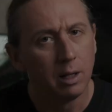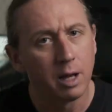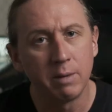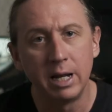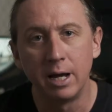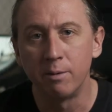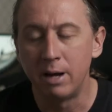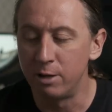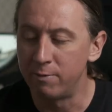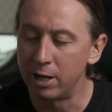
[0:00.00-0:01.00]
Like many other
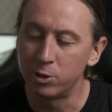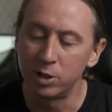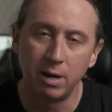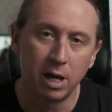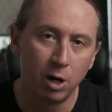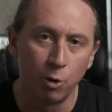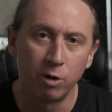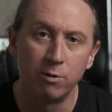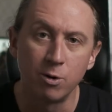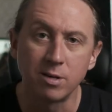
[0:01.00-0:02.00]
manufacturers making
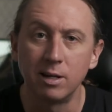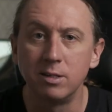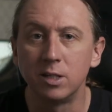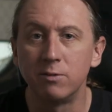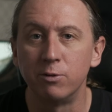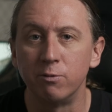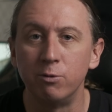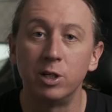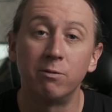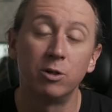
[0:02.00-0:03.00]
autofocus lenses for the
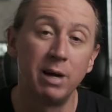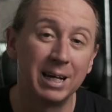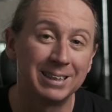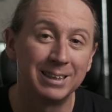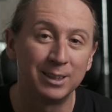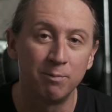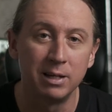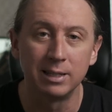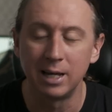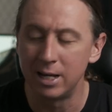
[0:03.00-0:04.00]
Fujifilm X system
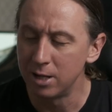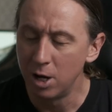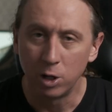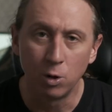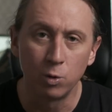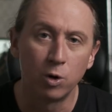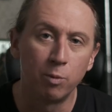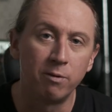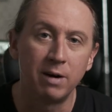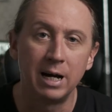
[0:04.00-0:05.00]
these days, Yongnuo
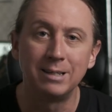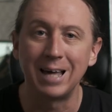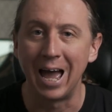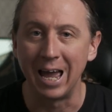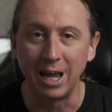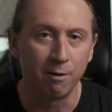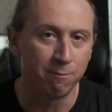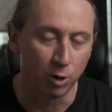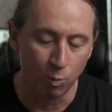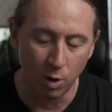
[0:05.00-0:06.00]
provides a
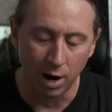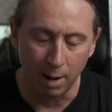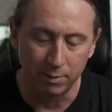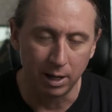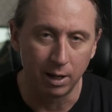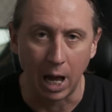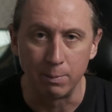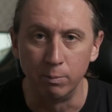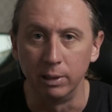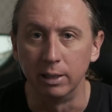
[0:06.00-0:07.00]
firmware update
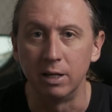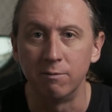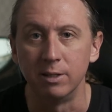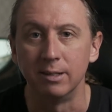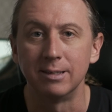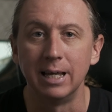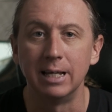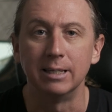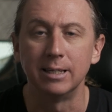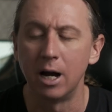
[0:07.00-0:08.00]
capability for this
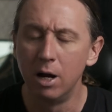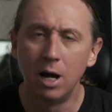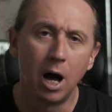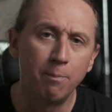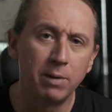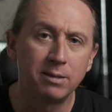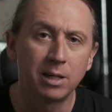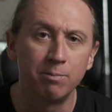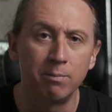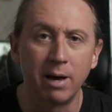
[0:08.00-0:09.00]
lens. Now, updates
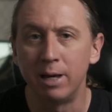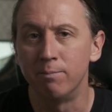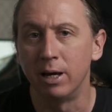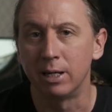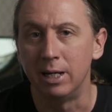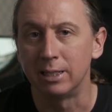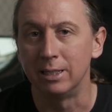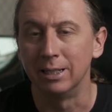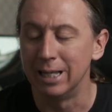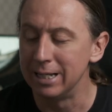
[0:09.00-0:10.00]
can be made by
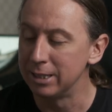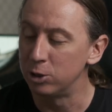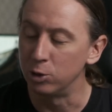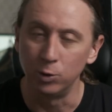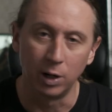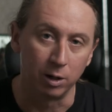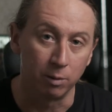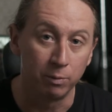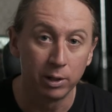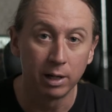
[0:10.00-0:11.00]
connecting the lens to a
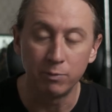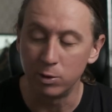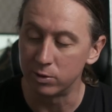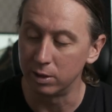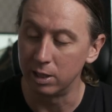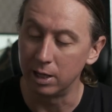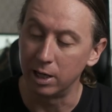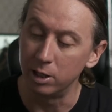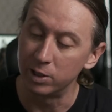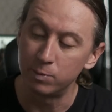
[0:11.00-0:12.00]
computer using the
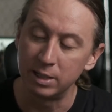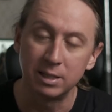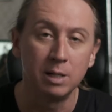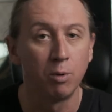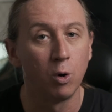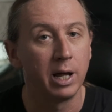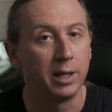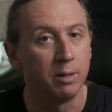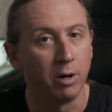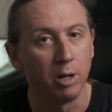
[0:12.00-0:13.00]
USB-C port
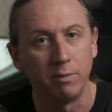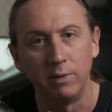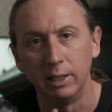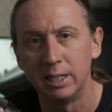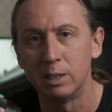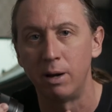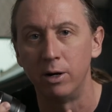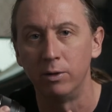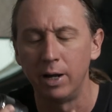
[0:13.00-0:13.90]
at the bottom of the lens barrel.